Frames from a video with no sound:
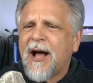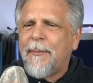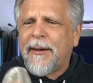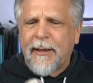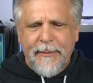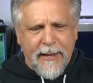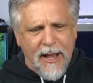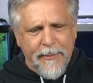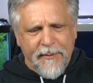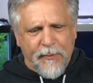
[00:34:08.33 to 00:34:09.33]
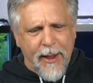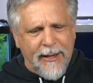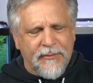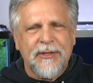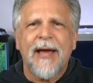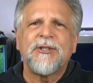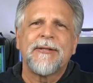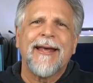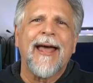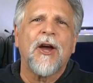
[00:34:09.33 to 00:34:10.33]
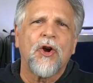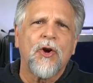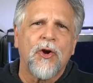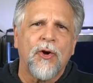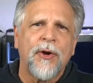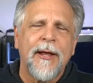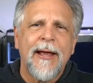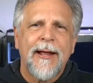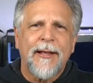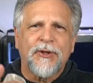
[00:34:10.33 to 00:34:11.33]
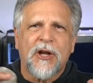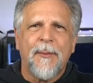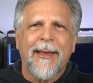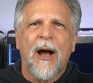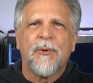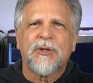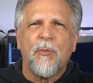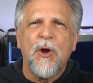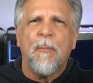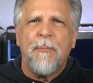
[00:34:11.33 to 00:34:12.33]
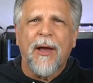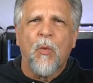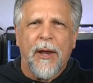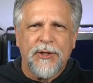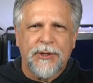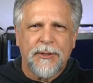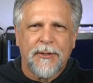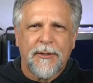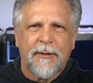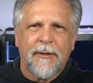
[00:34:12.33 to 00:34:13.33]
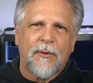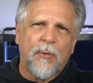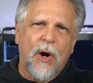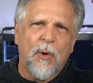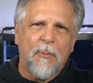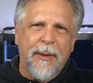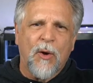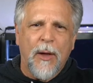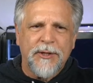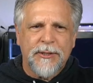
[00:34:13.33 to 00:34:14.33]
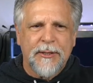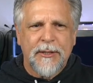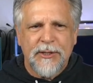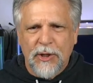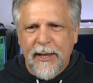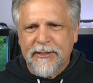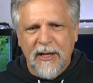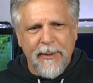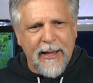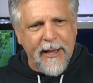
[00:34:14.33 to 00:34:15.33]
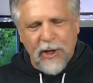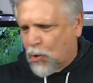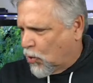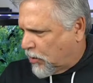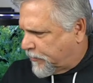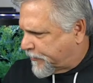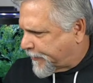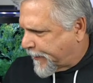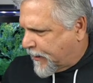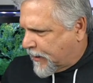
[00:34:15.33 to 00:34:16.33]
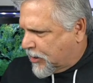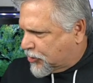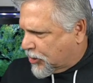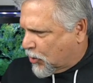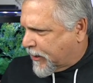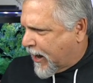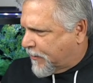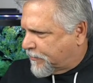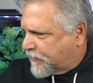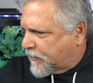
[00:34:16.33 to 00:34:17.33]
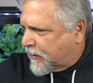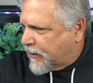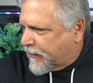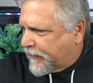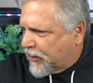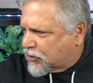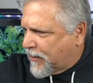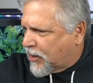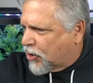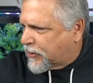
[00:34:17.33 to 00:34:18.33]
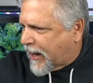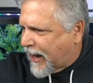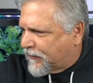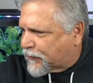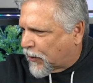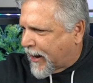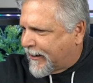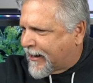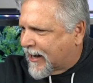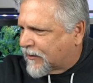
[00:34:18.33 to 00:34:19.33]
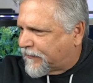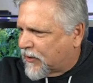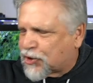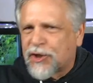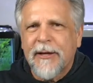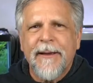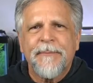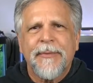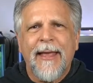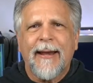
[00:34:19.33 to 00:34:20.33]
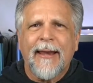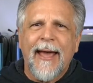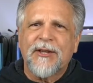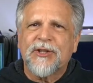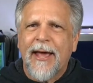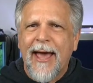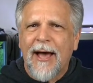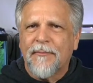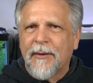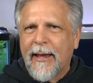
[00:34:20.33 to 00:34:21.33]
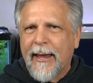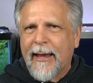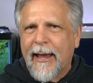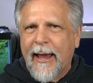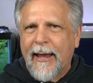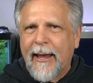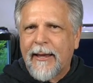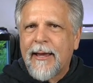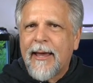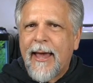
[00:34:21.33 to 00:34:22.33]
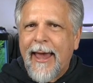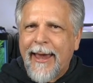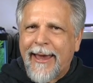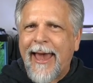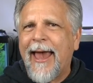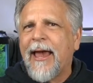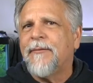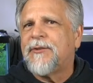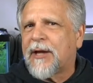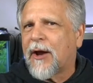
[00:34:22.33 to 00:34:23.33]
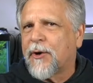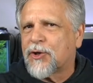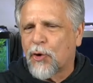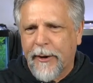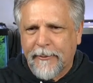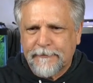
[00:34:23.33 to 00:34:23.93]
in they come in a variety of sizes, and I heard that they're coming out with some real big ones, real real big ones. So that's gonna be kind of cool. So yeah, these would be good caves for any kind of fish that likes to have a a, a cave territory.